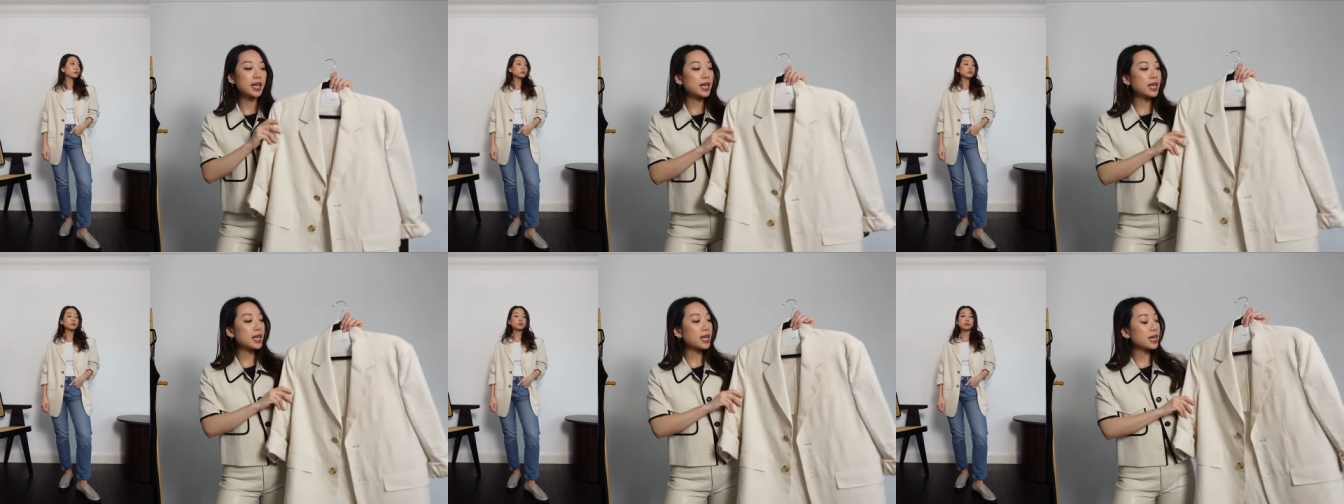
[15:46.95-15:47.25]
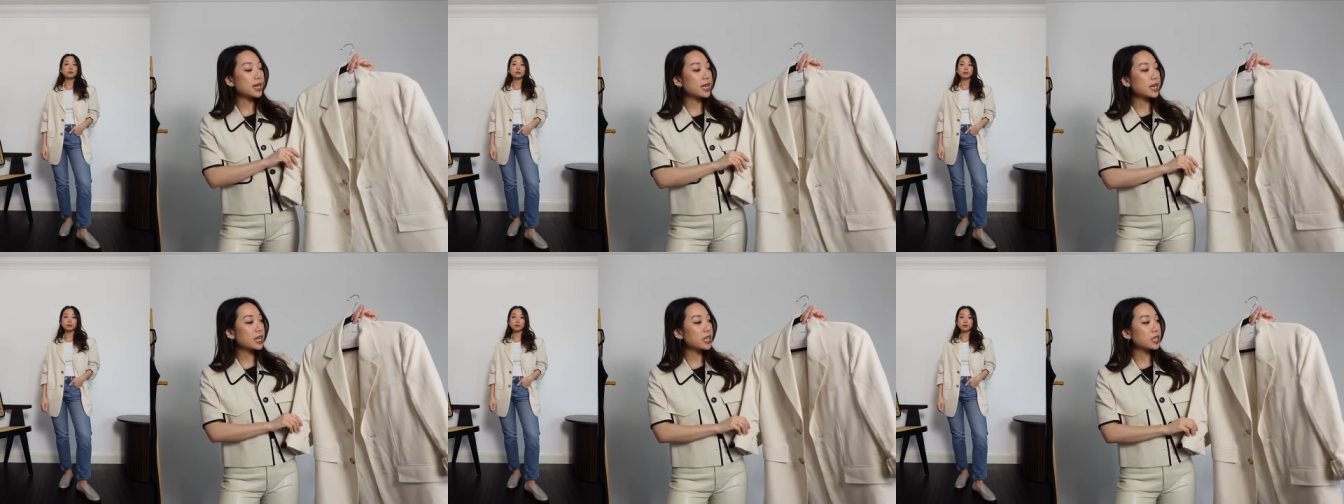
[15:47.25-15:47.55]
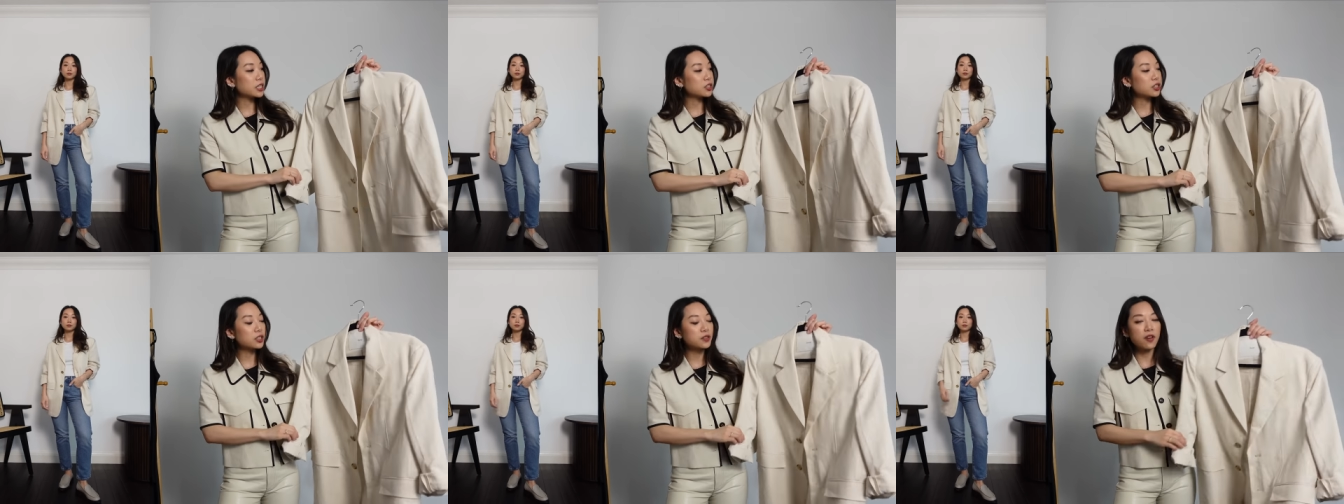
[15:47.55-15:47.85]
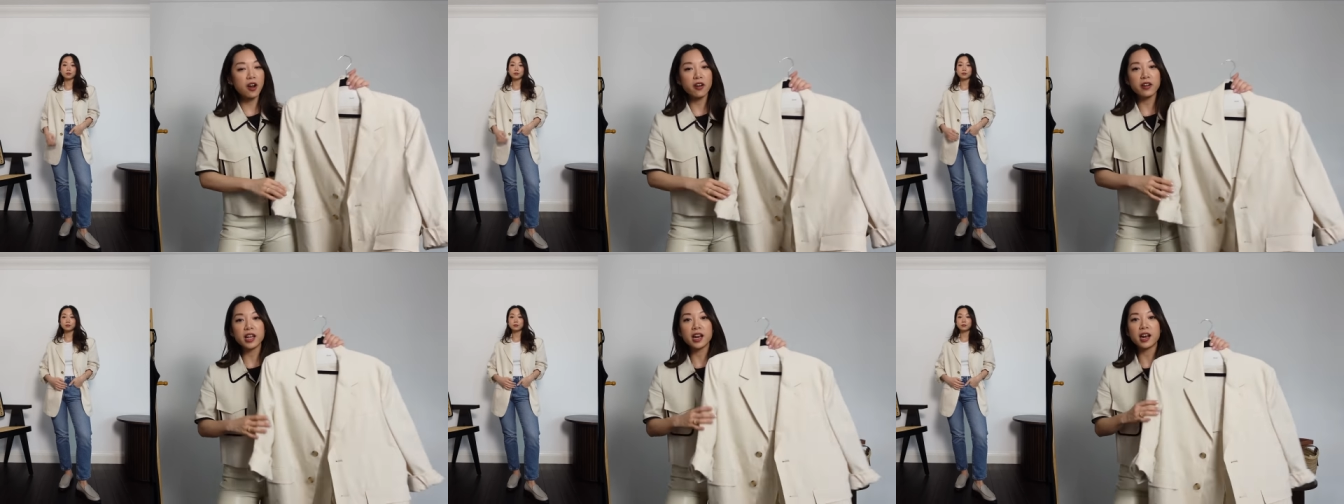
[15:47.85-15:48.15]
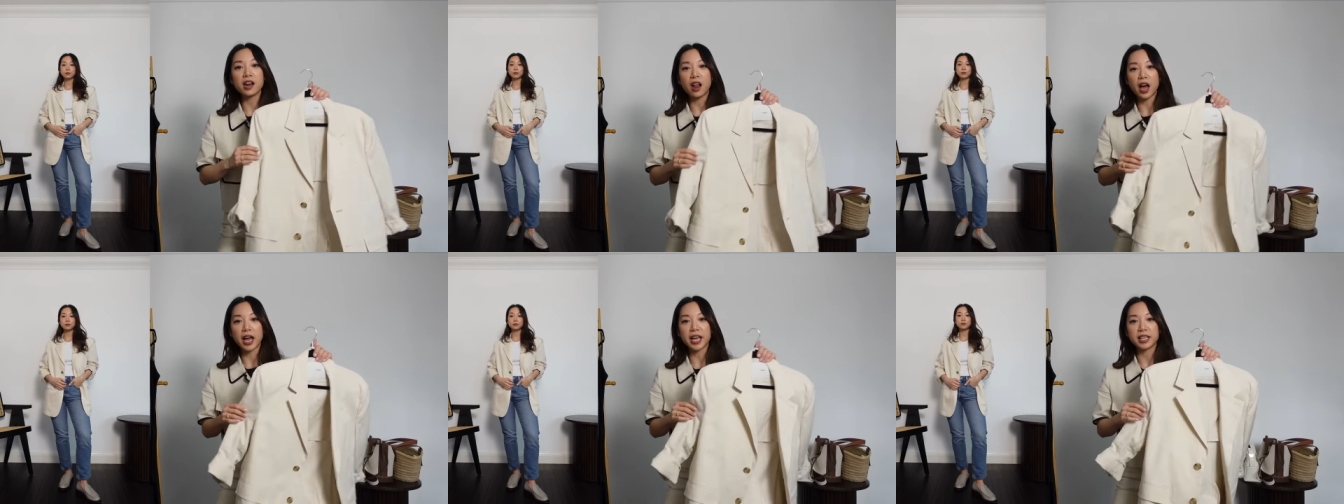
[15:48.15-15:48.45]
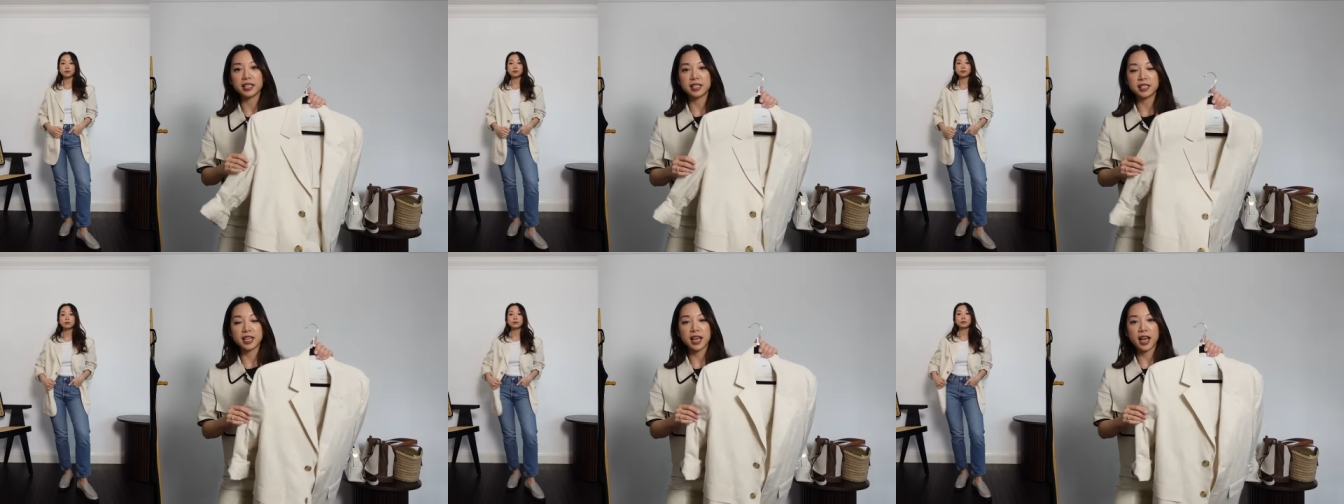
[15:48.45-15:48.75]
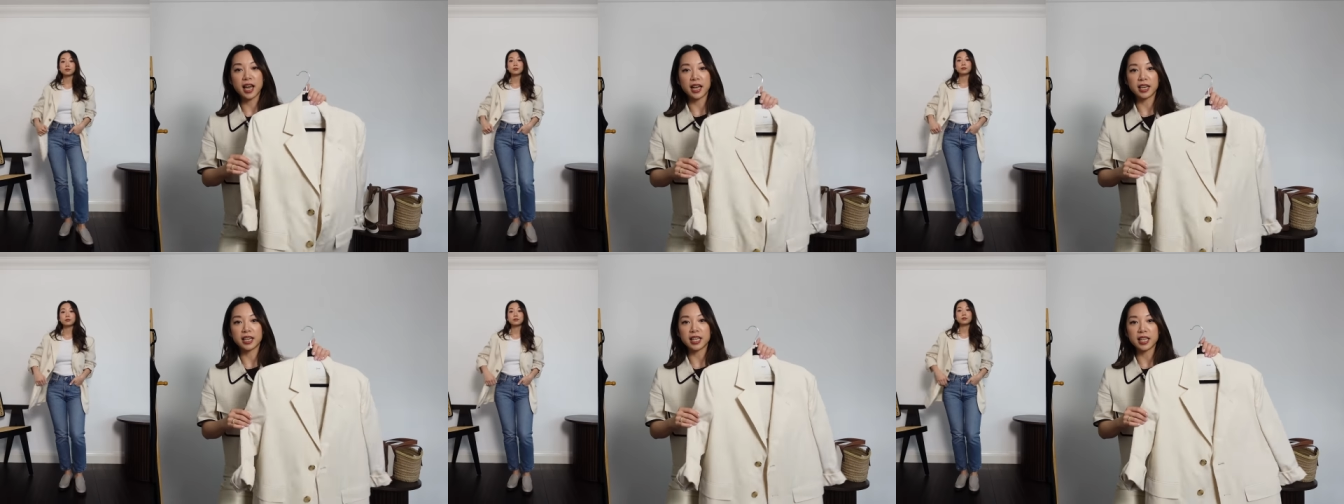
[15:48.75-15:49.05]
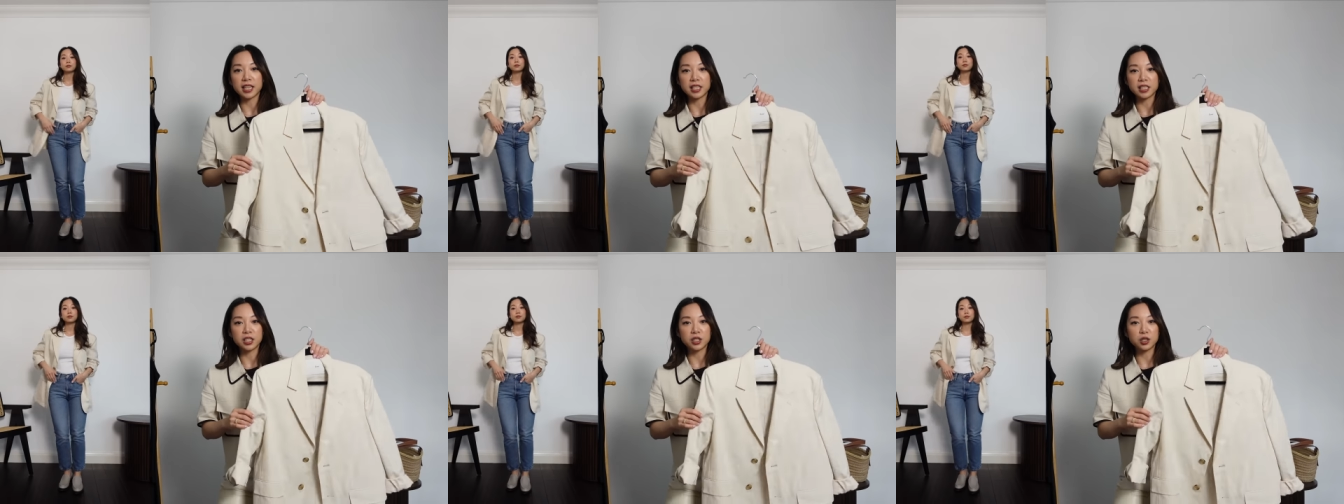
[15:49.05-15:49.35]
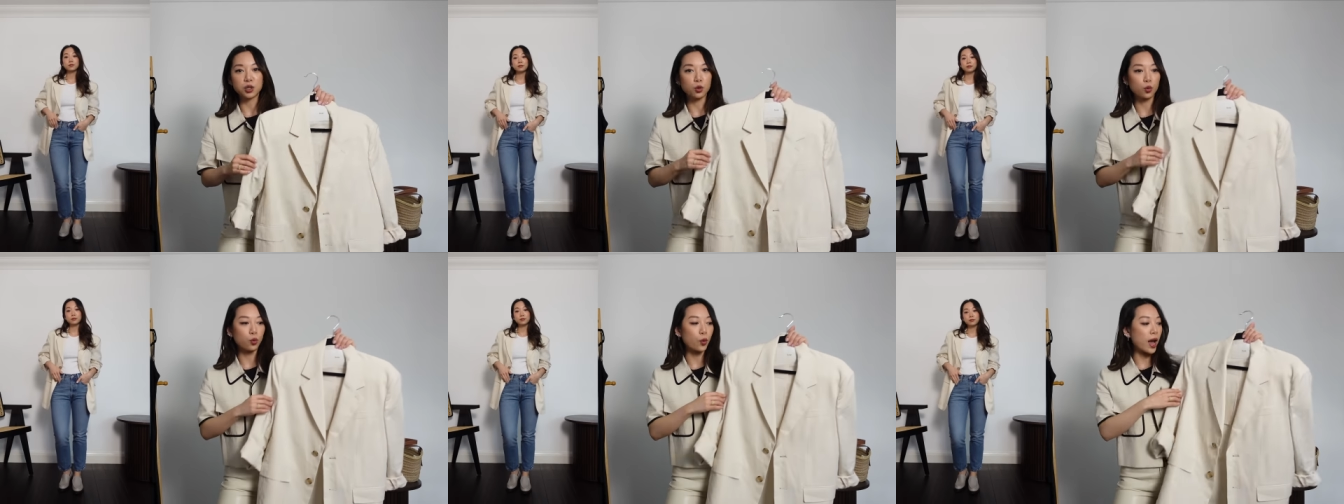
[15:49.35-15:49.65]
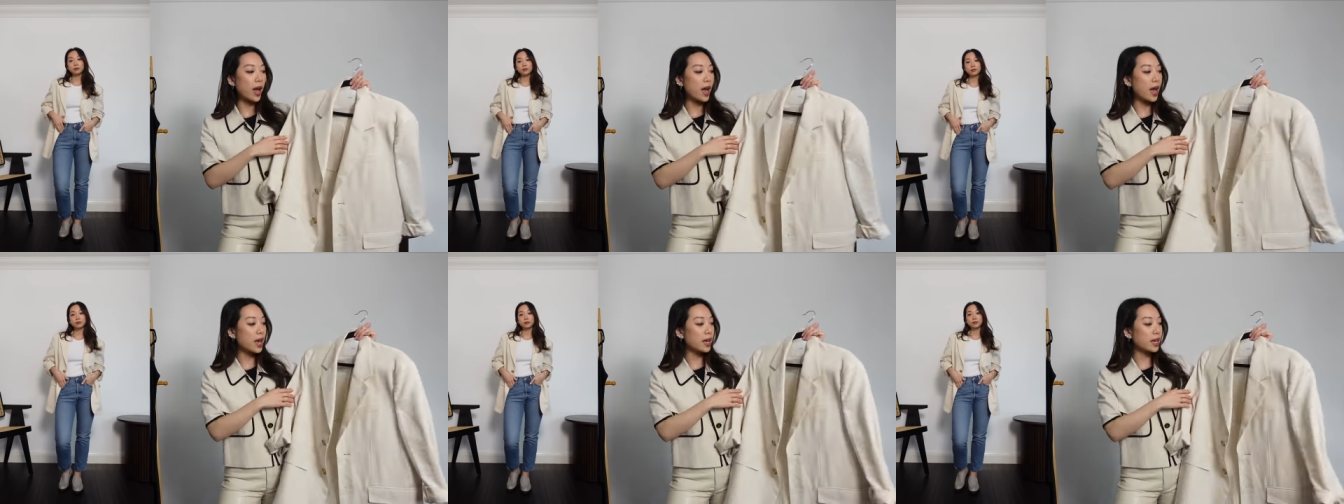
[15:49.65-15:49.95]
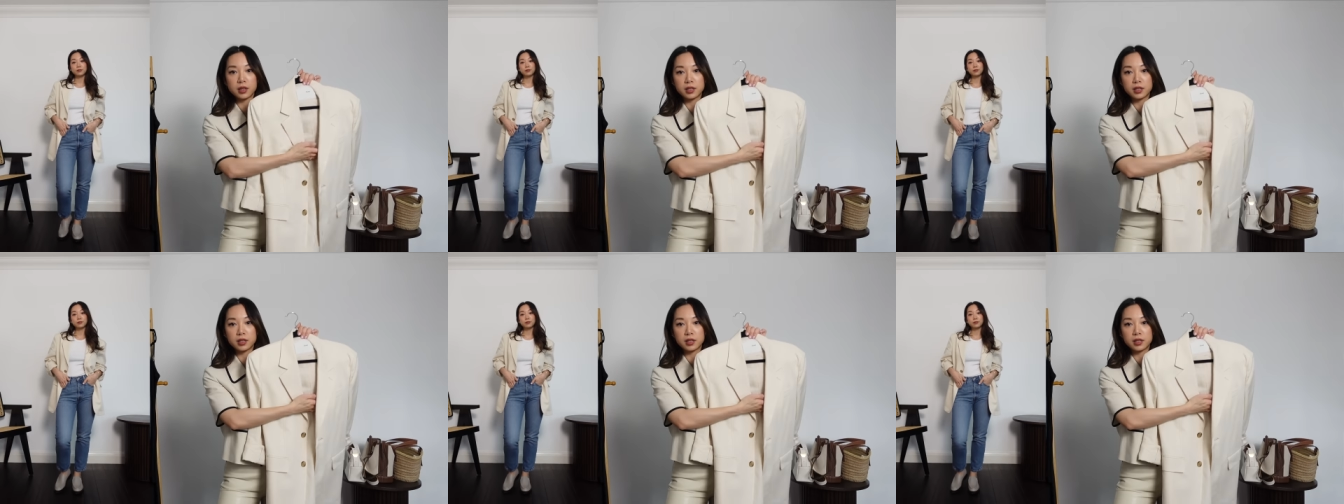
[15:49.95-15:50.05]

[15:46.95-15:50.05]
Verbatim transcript: It is just very light and easy to wear.